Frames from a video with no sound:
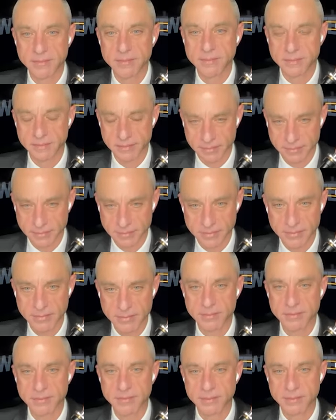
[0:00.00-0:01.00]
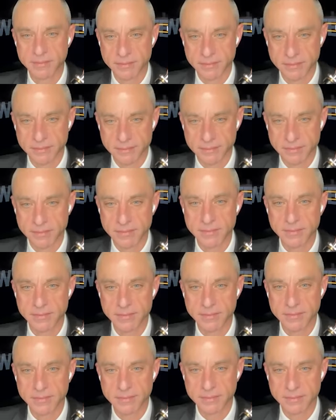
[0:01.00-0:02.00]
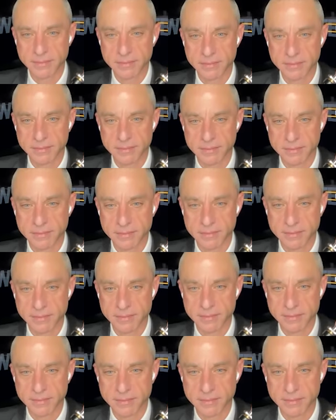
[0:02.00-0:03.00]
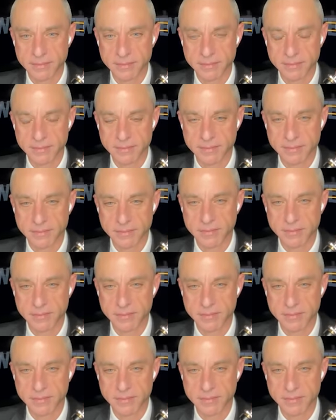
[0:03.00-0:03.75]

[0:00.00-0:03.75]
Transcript: [no speech]